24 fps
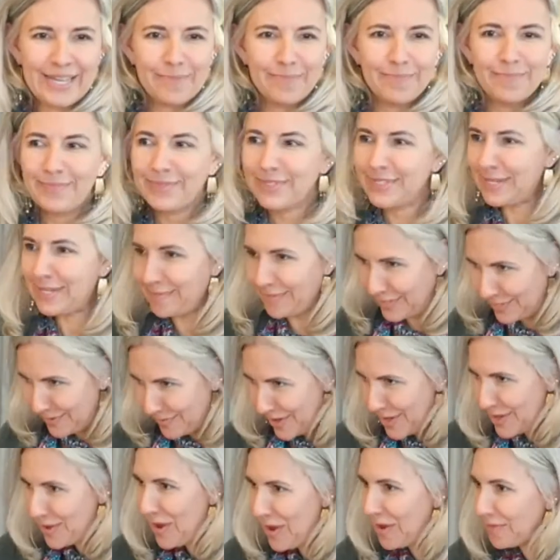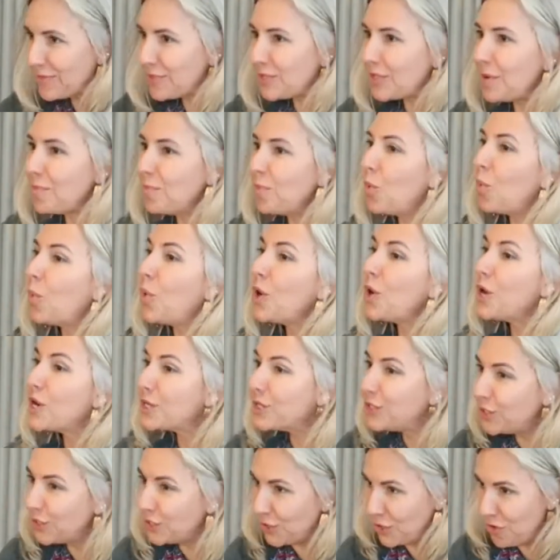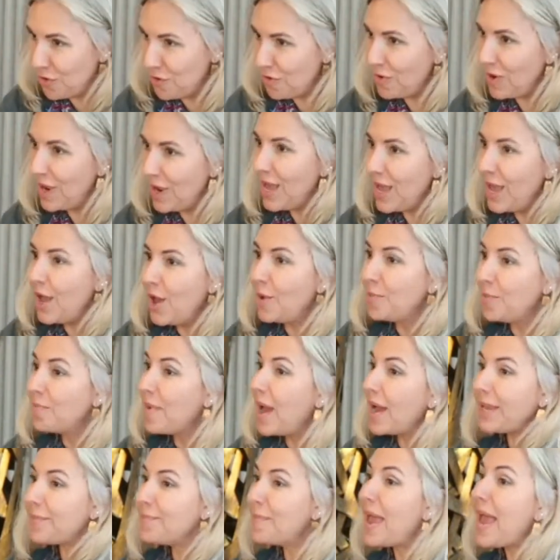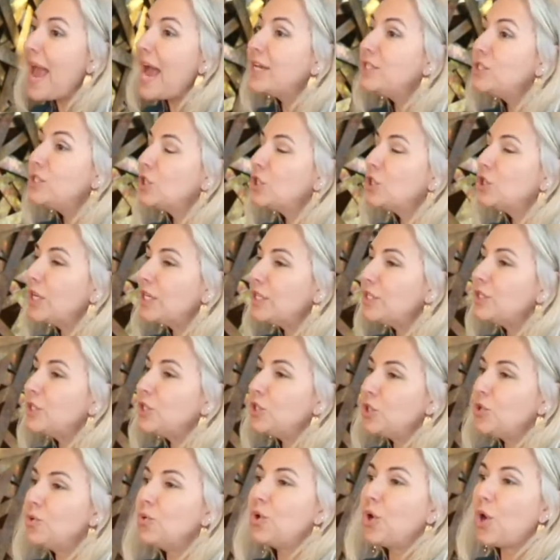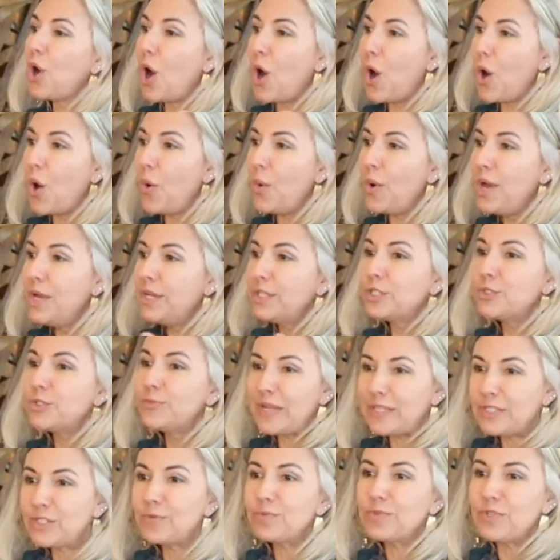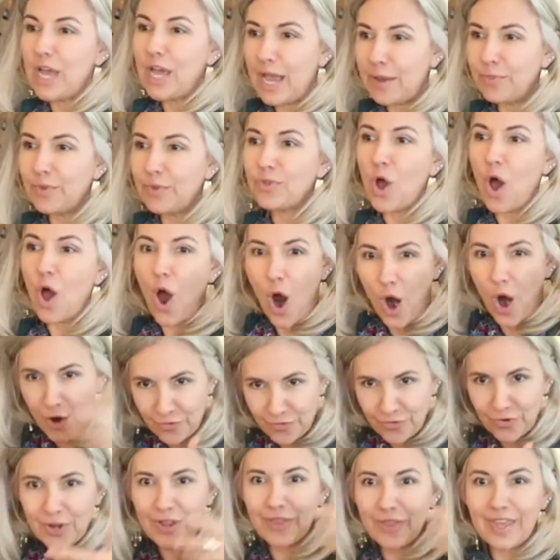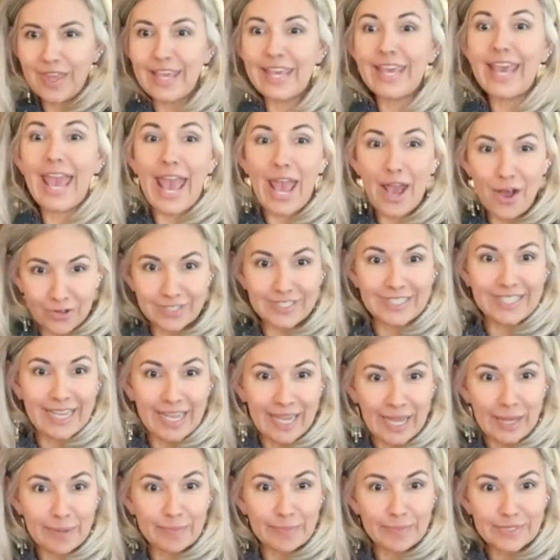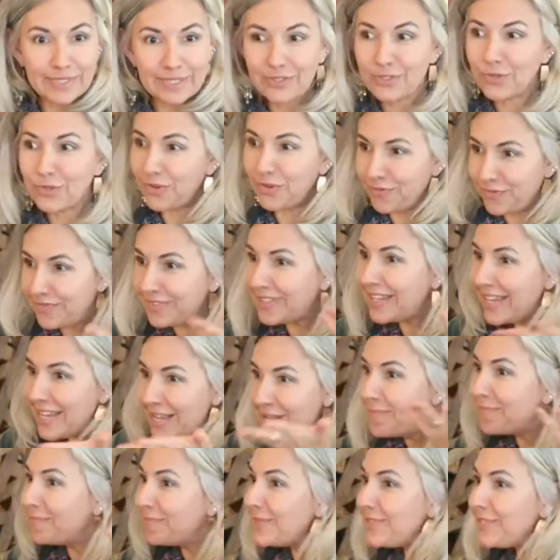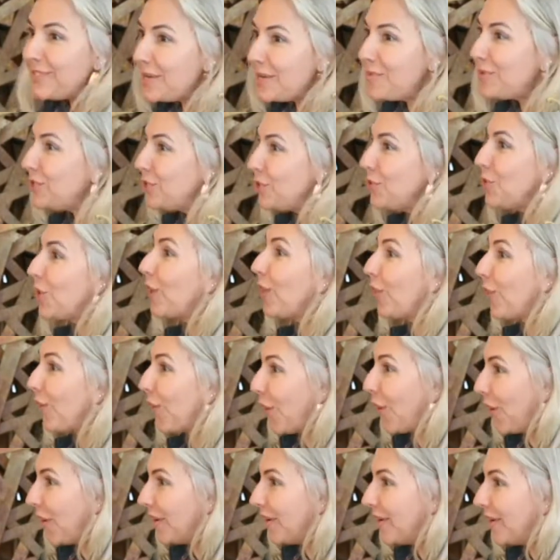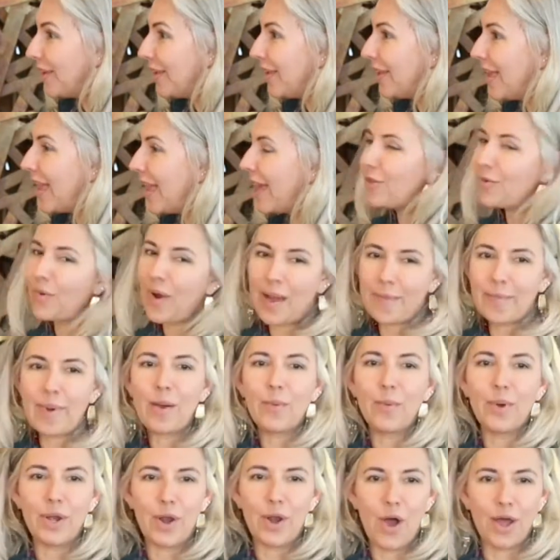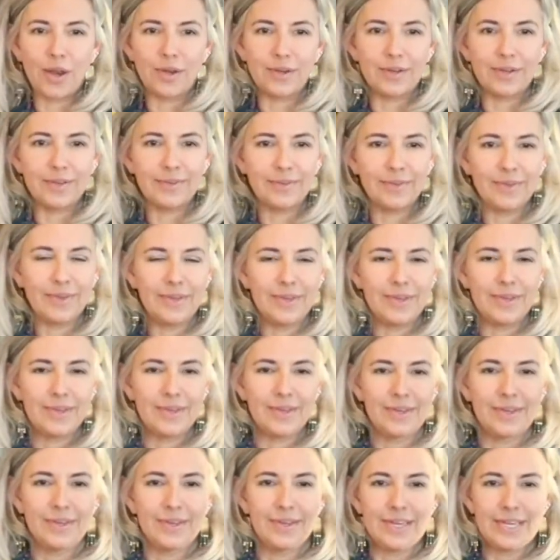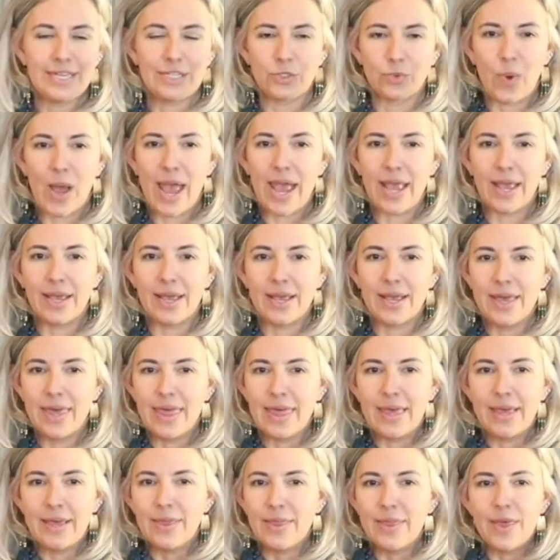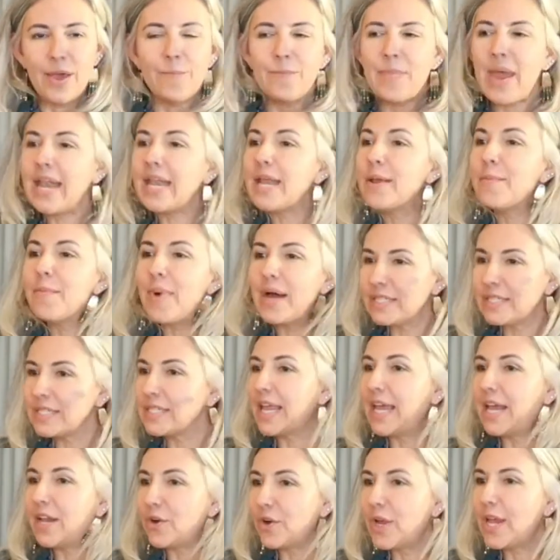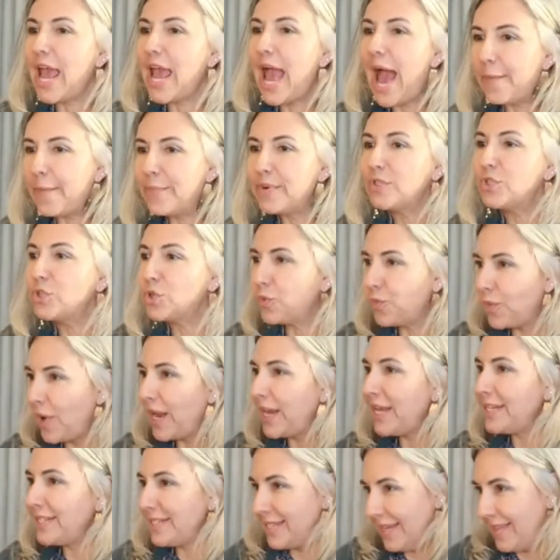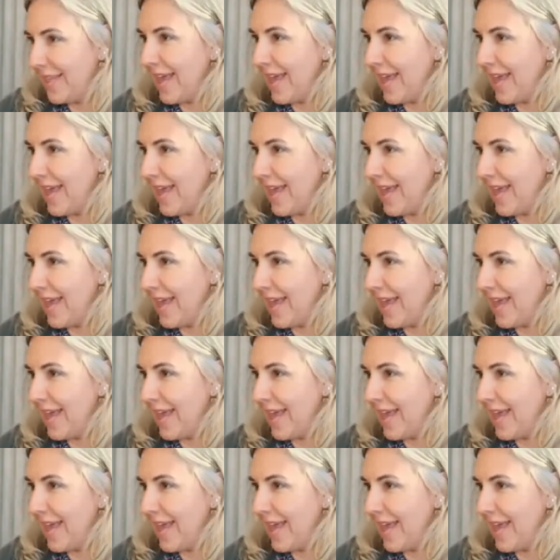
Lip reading: it seems to me you have some work to do. May I suggest that you go spend some time with the Harvard and the Yale teams and sort of see what you can learn? And the rabbi went on his way. Many months later, he happened to run into the